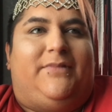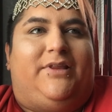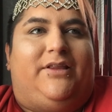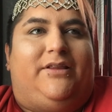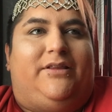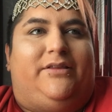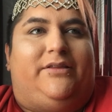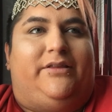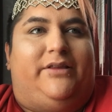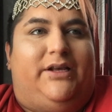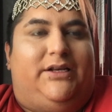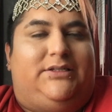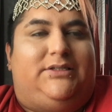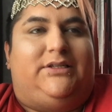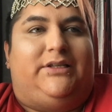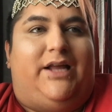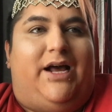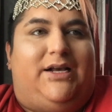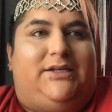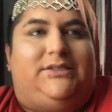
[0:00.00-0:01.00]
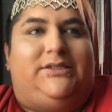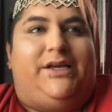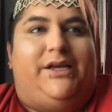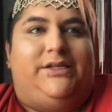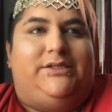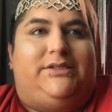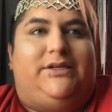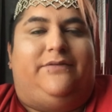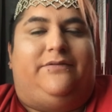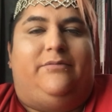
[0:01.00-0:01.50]
this last
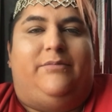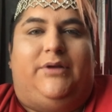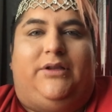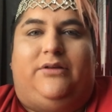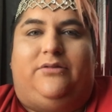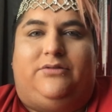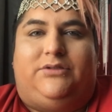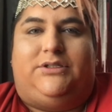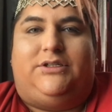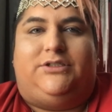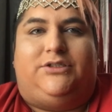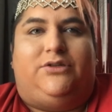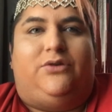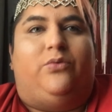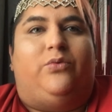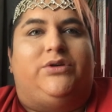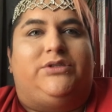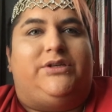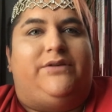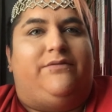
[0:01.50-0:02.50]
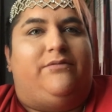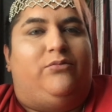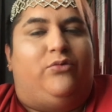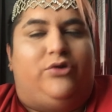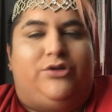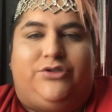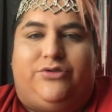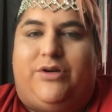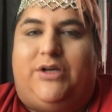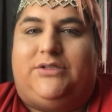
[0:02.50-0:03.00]
quince for my little sister was even more
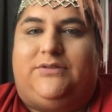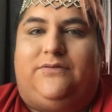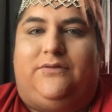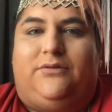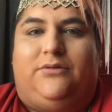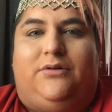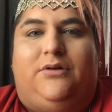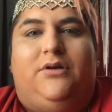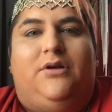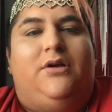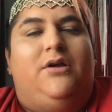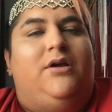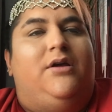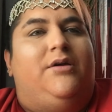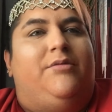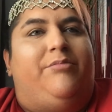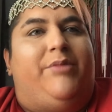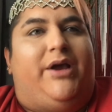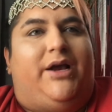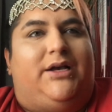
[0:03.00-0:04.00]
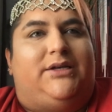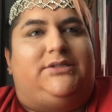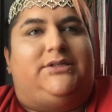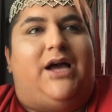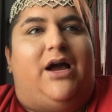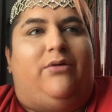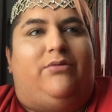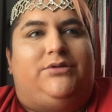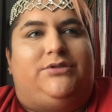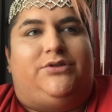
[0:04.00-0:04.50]
stressful because I
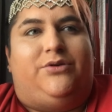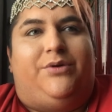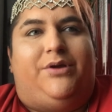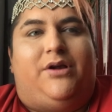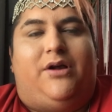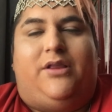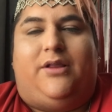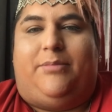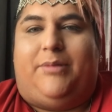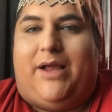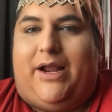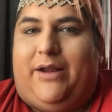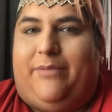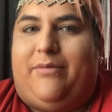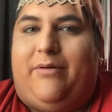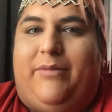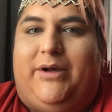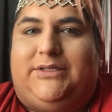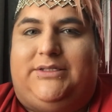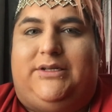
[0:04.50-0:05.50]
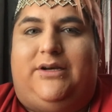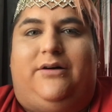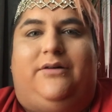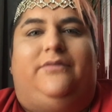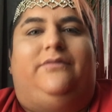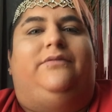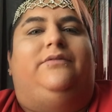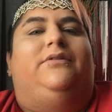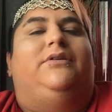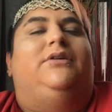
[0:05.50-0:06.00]
was doing all the planning by
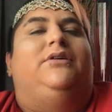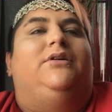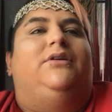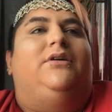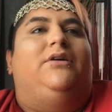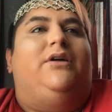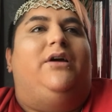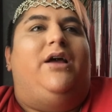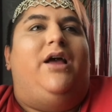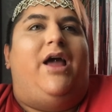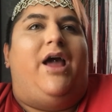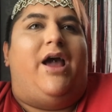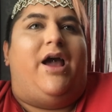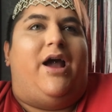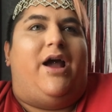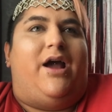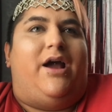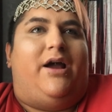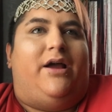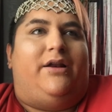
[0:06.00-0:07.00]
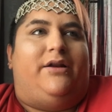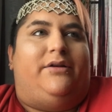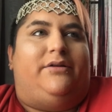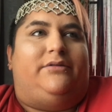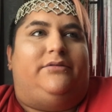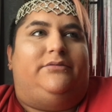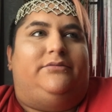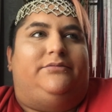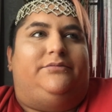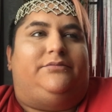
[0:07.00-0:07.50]
myself. And
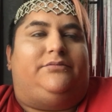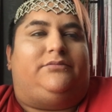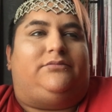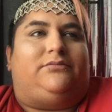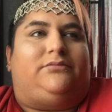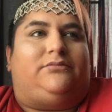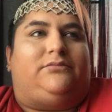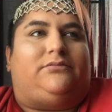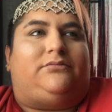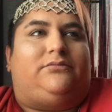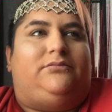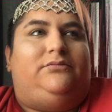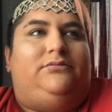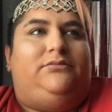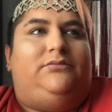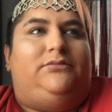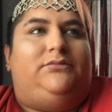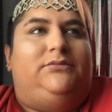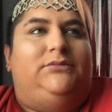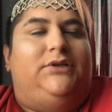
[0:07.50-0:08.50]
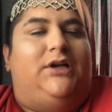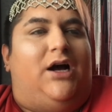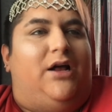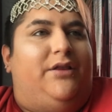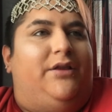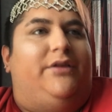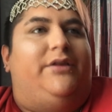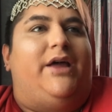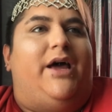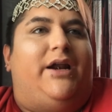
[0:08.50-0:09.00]
other
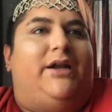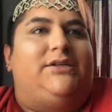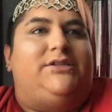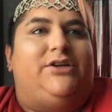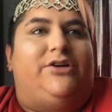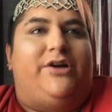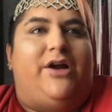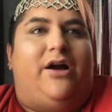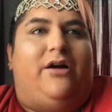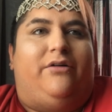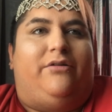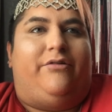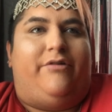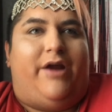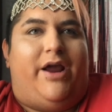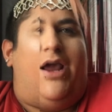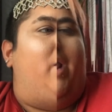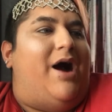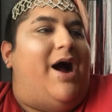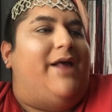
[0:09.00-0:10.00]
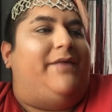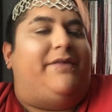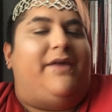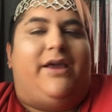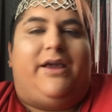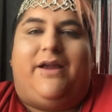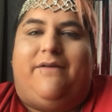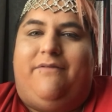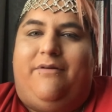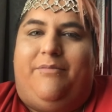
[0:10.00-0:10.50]
than that, it turned out great. I
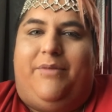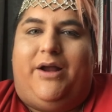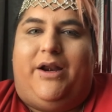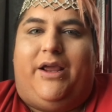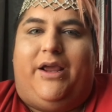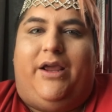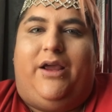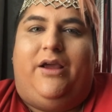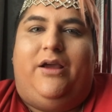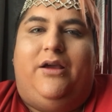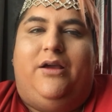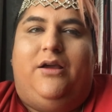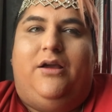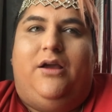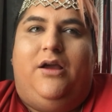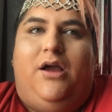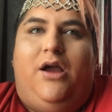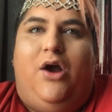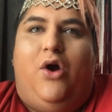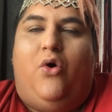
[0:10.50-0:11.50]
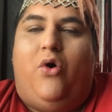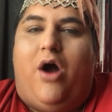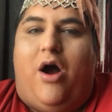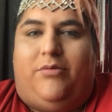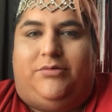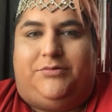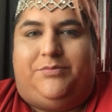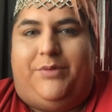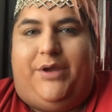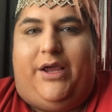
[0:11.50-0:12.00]
thank everybody who
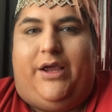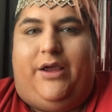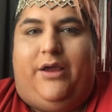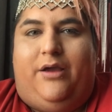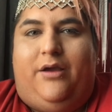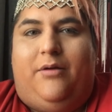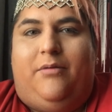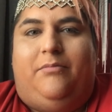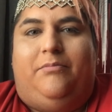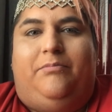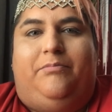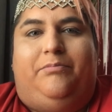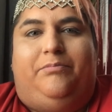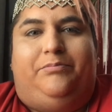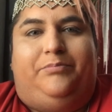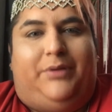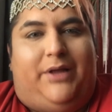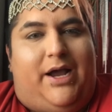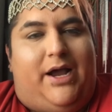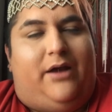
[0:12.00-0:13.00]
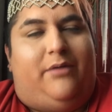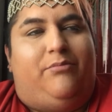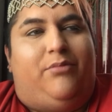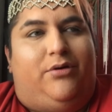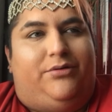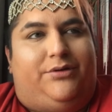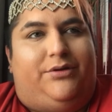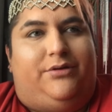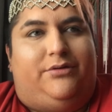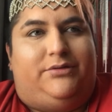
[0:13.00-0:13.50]
helped me plan
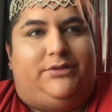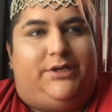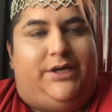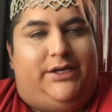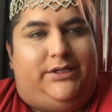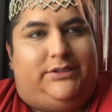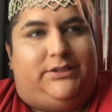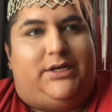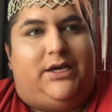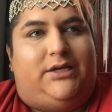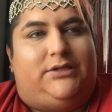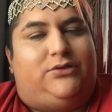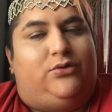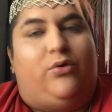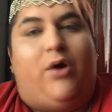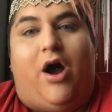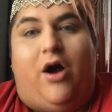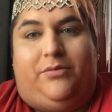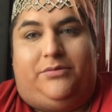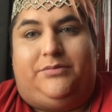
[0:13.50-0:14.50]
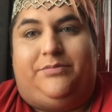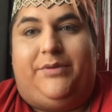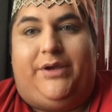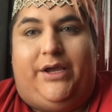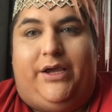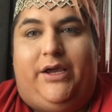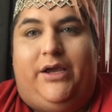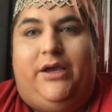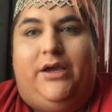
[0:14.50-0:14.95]
both of those quinces, who helped me